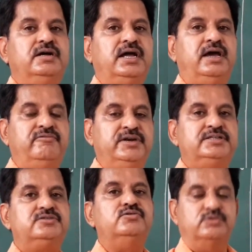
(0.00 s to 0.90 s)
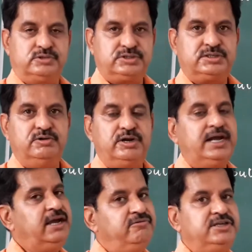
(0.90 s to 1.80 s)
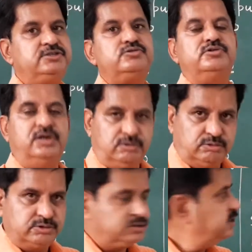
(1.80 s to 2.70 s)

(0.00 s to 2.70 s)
average costs or average total costs,